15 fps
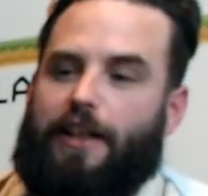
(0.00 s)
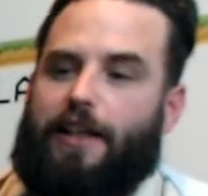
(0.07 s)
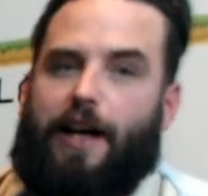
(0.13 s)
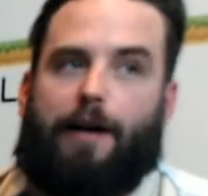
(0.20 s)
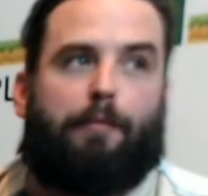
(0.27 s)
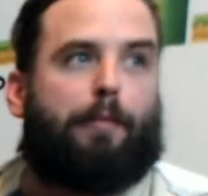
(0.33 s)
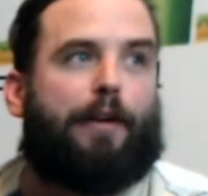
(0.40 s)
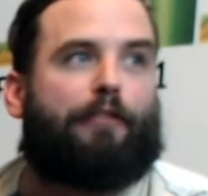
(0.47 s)

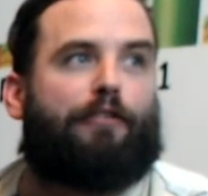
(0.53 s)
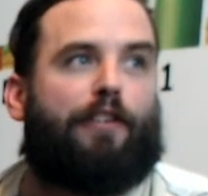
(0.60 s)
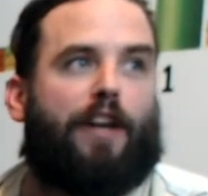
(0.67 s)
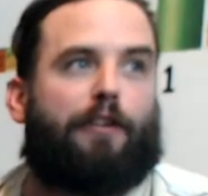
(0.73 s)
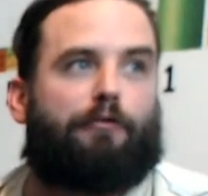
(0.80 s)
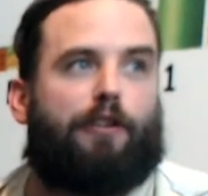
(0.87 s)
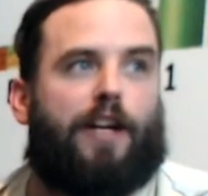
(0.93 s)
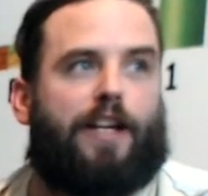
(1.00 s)
I'm a big fan
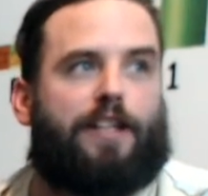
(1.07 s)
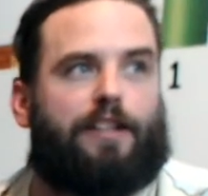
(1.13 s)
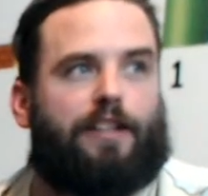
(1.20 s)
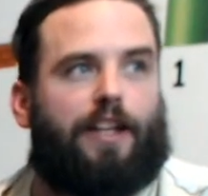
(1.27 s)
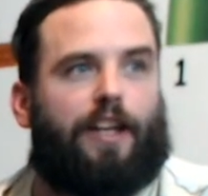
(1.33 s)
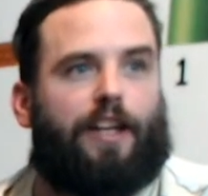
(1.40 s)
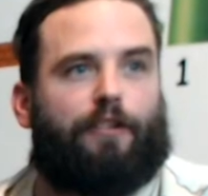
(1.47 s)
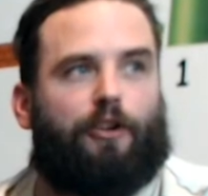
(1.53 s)
of red,
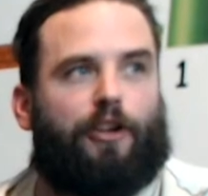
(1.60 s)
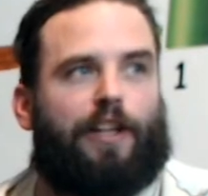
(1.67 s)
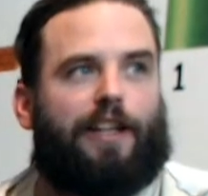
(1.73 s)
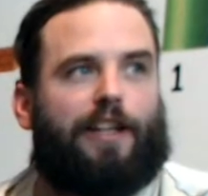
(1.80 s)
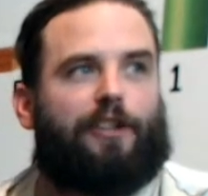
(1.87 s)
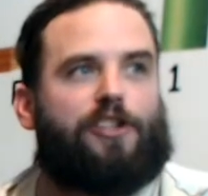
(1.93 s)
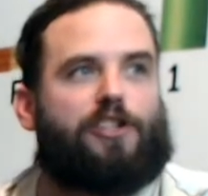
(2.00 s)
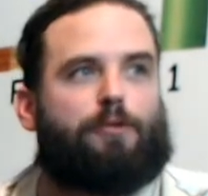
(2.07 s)
and I've got a
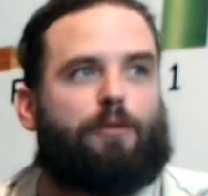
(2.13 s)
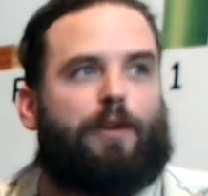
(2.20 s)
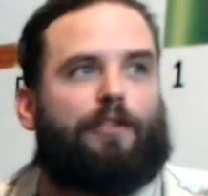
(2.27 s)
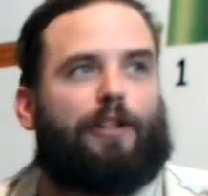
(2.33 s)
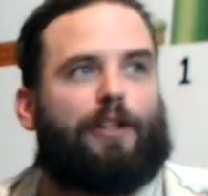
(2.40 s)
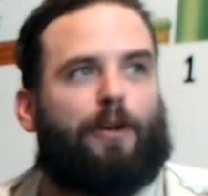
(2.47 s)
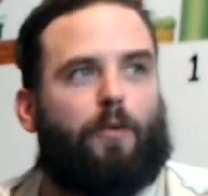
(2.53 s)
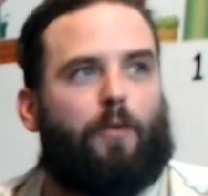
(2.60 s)
little
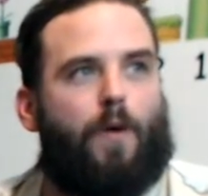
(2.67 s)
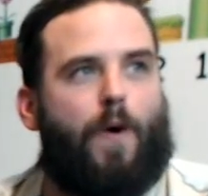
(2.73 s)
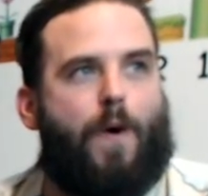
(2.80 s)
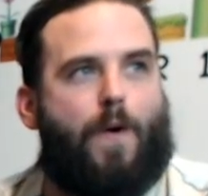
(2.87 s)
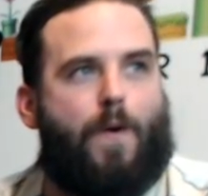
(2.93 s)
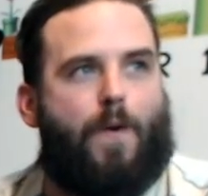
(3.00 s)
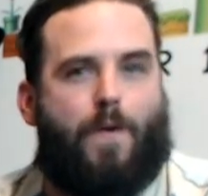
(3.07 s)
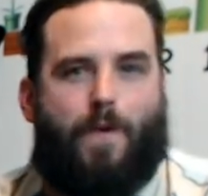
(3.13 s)
swivel.
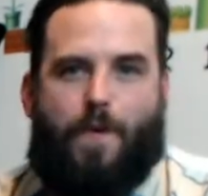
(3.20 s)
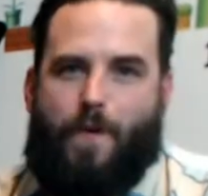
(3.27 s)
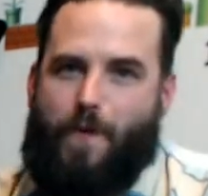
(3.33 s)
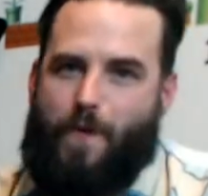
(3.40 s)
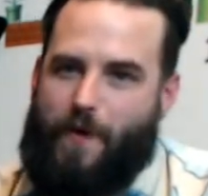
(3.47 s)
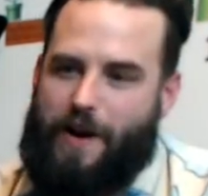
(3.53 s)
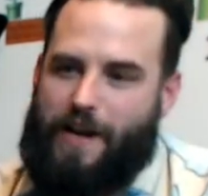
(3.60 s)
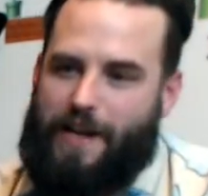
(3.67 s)

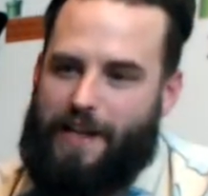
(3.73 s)
Woo!